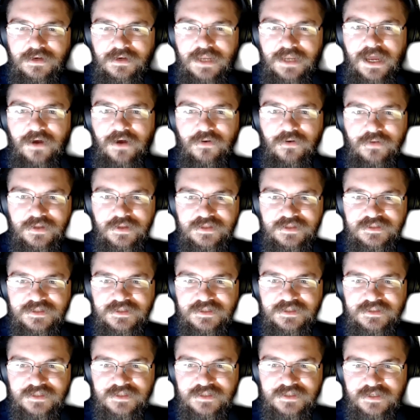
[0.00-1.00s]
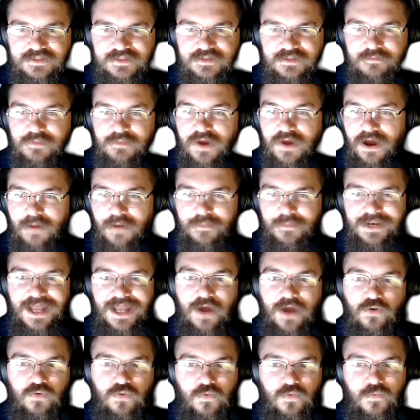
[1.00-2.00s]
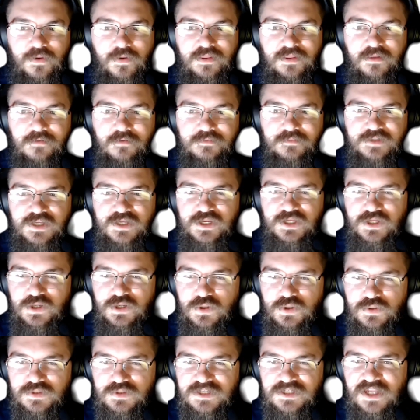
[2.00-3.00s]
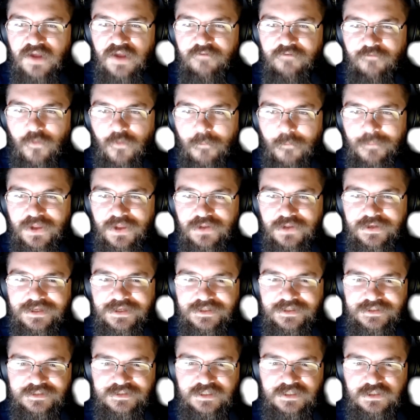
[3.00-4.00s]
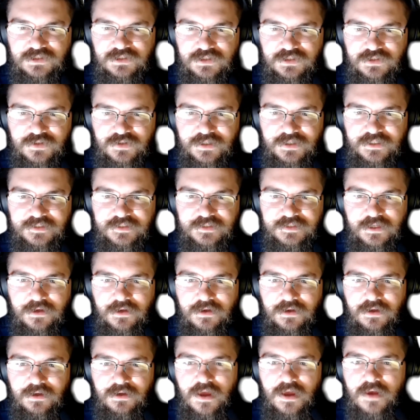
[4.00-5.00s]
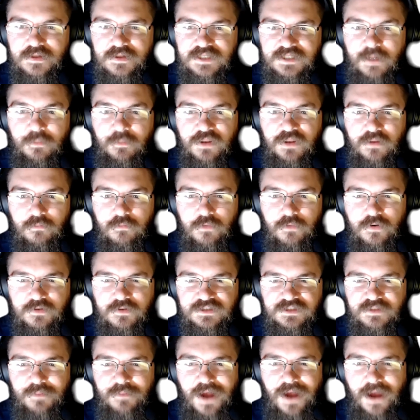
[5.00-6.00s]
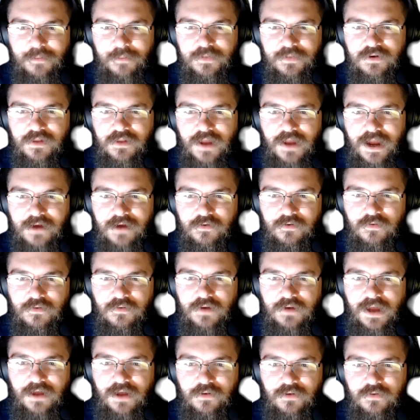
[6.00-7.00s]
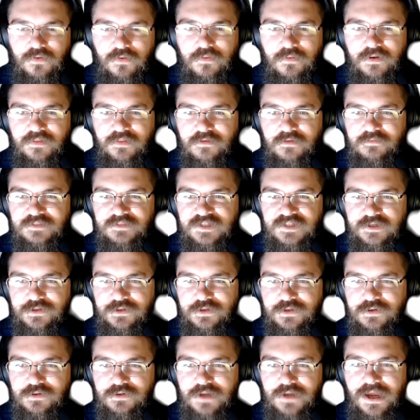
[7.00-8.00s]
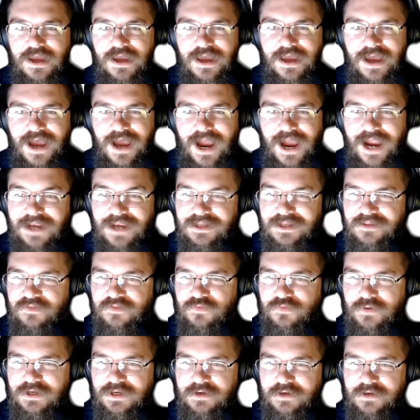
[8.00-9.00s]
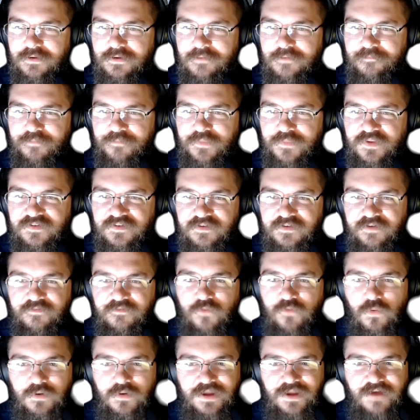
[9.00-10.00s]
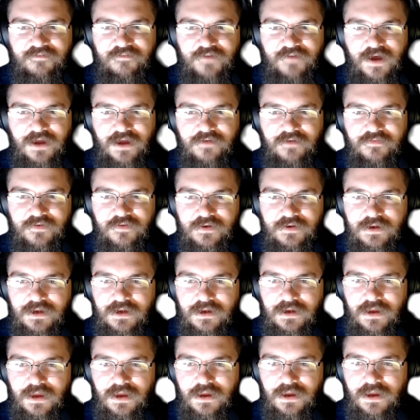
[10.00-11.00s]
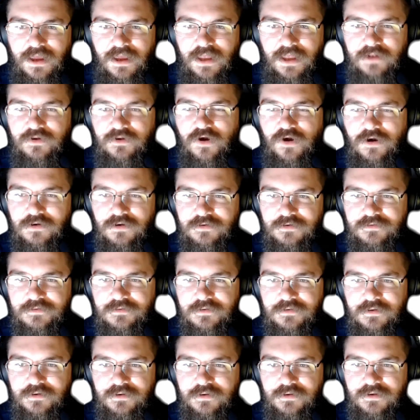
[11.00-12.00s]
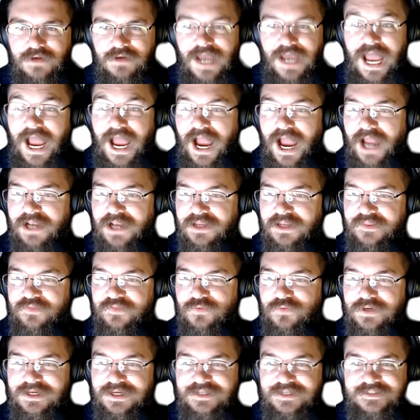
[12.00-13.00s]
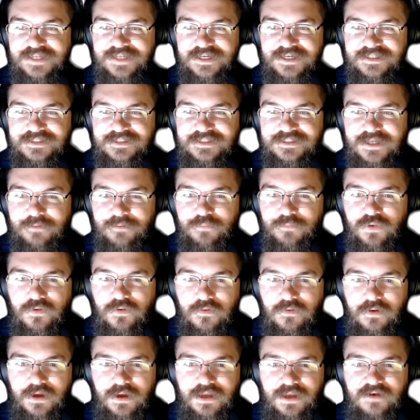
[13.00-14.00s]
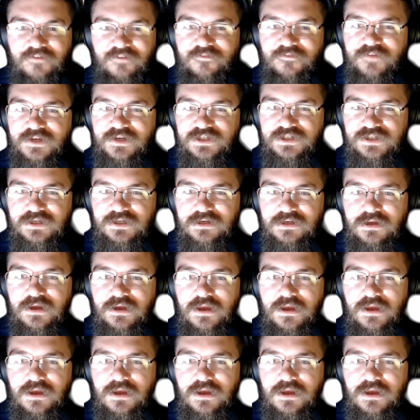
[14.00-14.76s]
Now let's discuss some common algorithms used for building decision trees. Some of the most popular algorithms include ID3, C4.5, and CART. ID3 is a simple and efficient